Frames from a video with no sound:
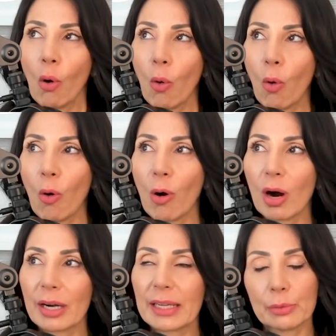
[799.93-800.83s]

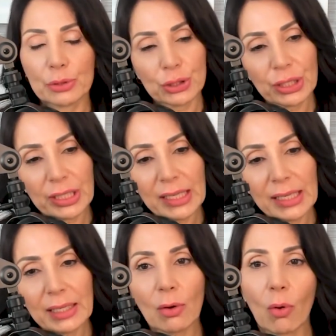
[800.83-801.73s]
or he was
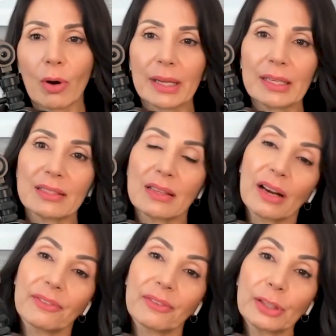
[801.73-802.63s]
cheating, or he's
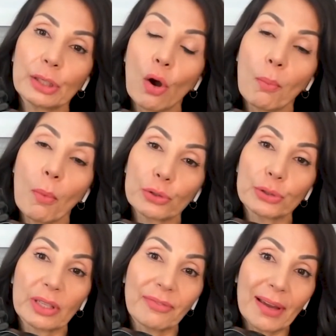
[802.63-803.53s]
not,
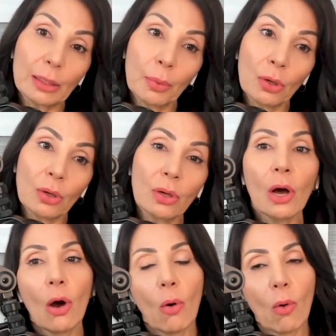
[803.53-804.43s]
emotionally available,
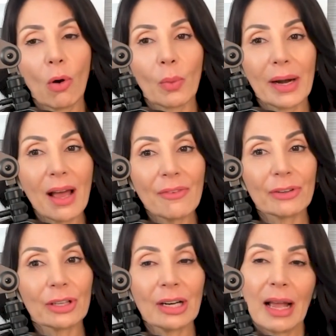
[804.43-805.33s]
or
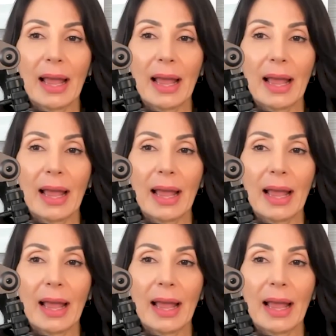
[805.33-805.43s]
whatever.